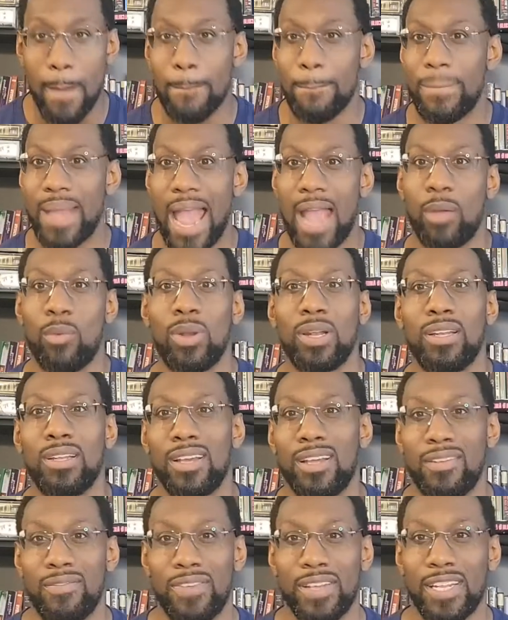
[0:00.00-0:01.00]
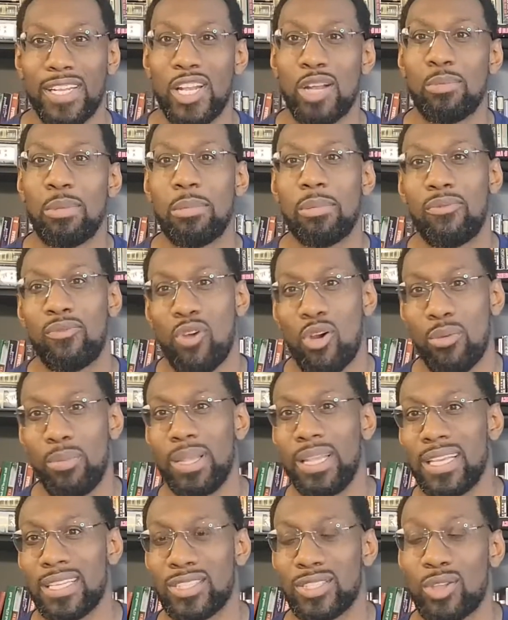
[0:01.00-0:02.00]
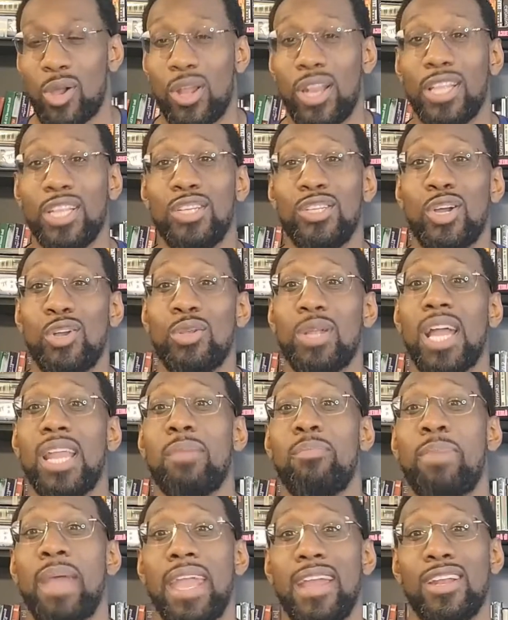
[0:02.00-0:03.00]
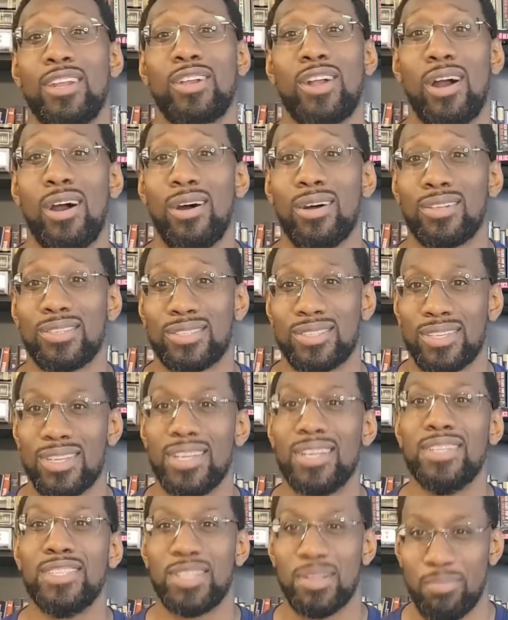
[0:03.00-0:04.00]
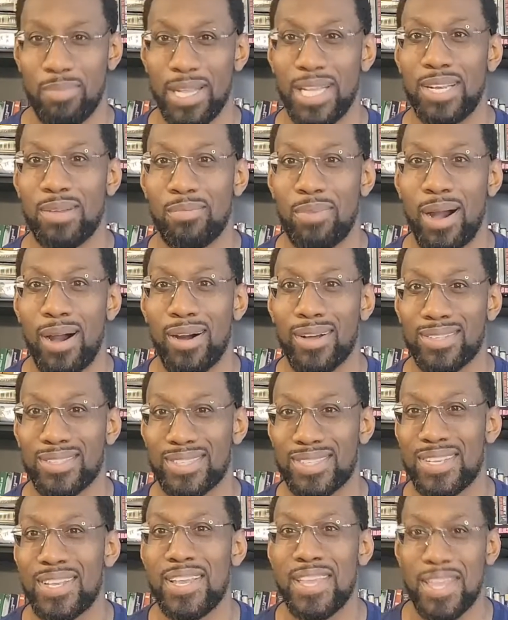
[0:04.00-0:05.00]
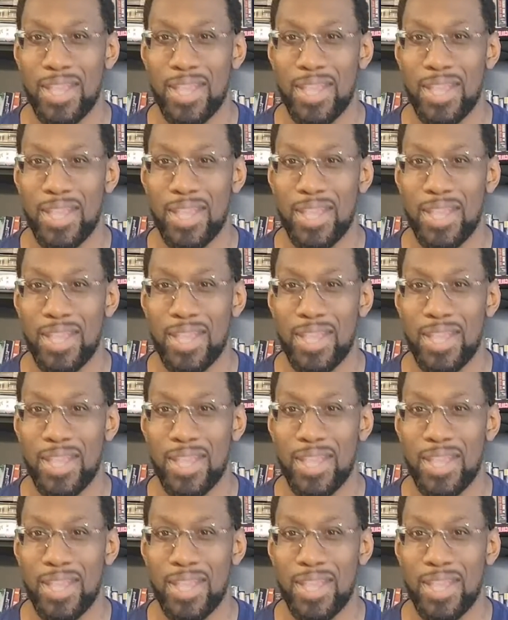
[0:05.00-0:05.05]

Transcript: Back with another video, but before we get started, you know you got to pay the cost to be the boss.